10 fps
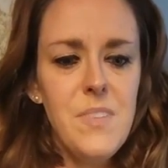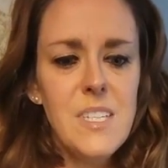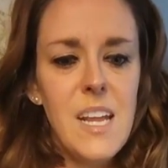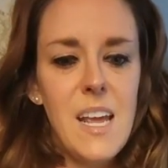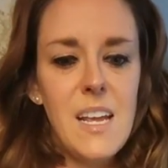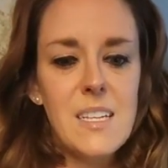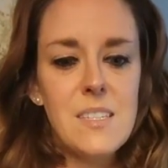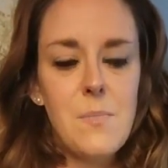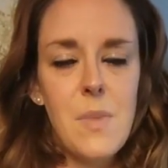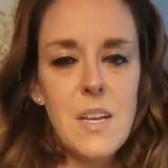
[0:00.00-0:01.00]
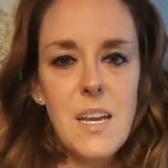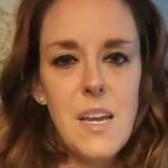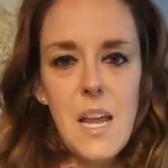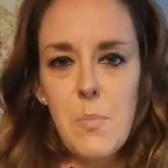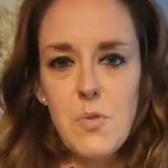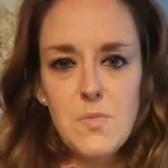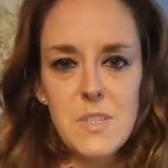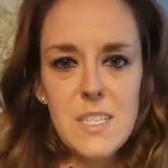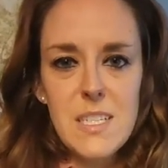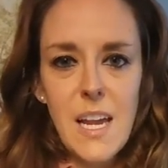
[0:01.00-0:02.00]
Today is Monday, April
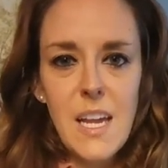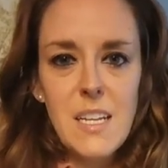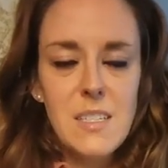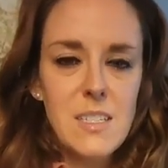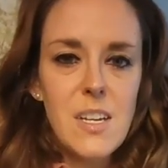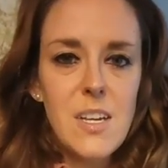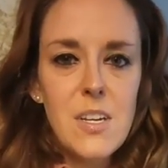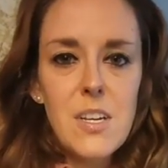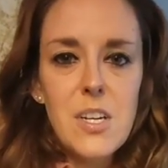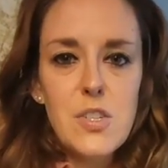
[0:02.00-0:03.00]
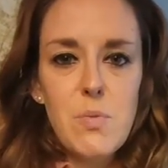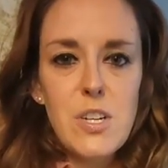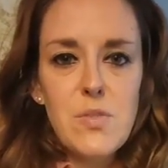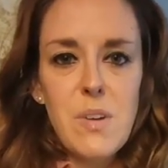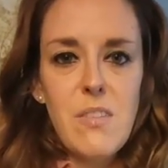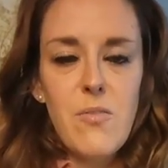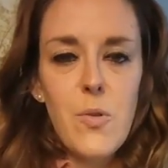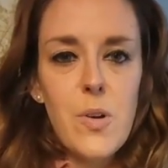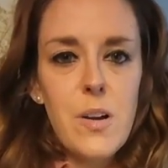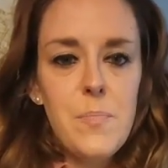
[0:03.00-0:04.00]
22nd.
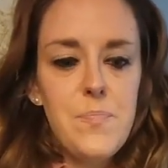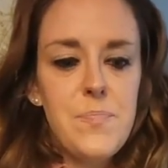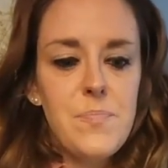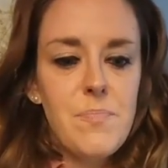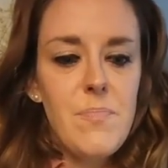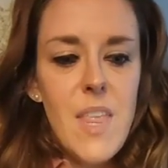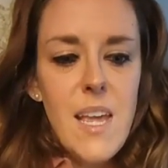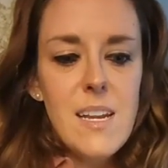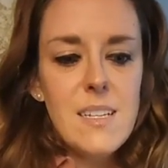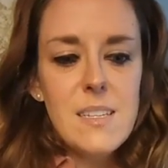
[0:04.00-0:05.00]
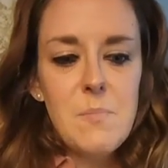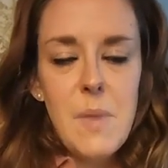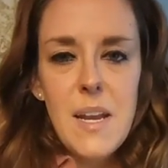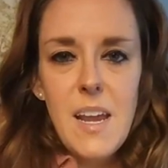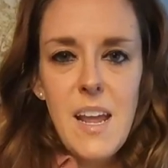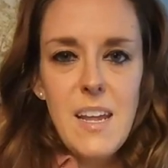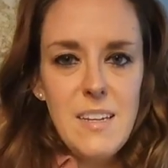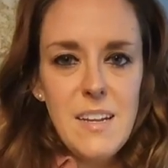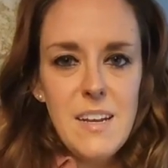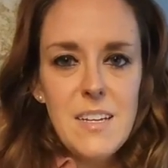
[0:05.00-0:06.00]
2024. It is a Monday
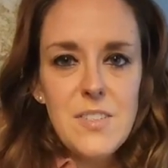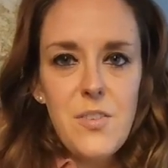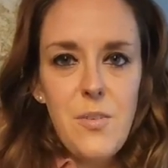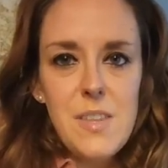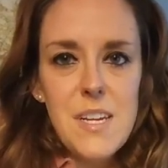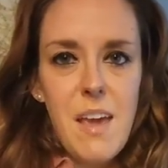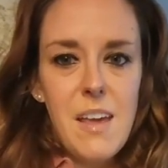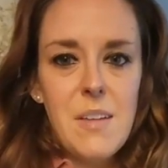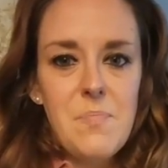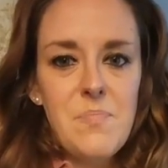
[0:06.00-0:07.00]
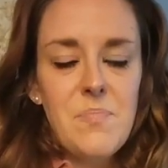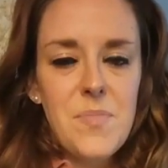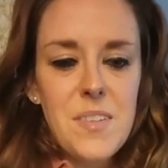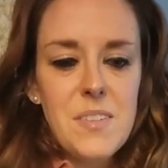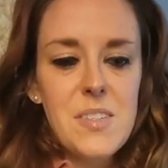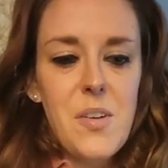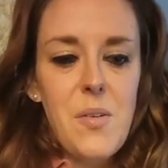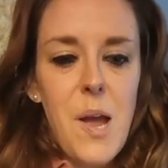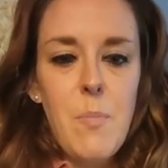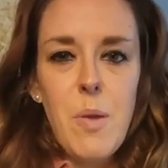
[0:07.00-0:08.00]
and it is Earth Day. So
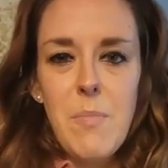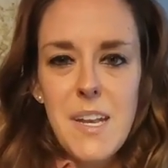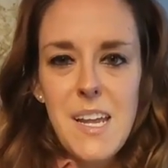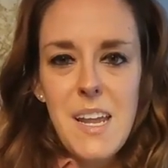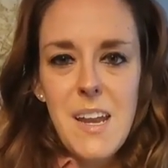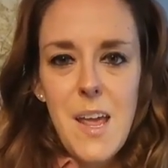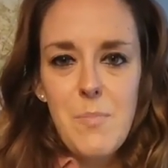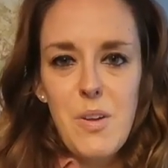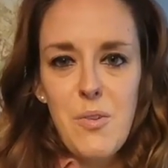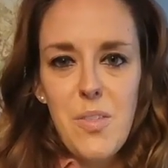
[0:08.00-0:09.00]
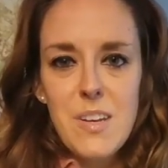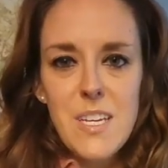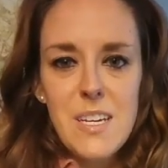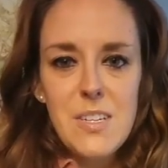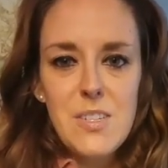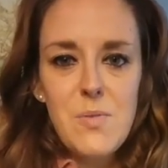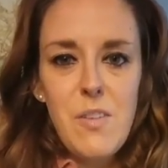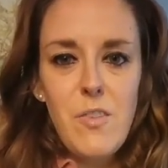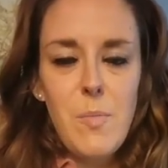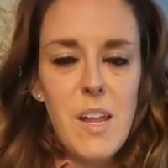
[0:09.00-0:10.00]
happy Monday and happy Earth Day
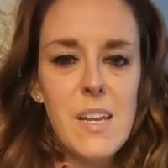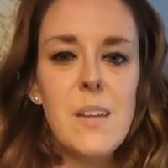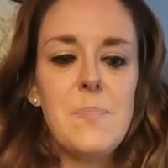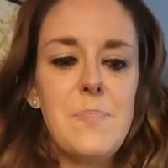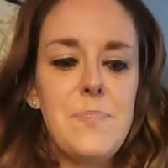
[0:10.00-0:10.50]
to everybody.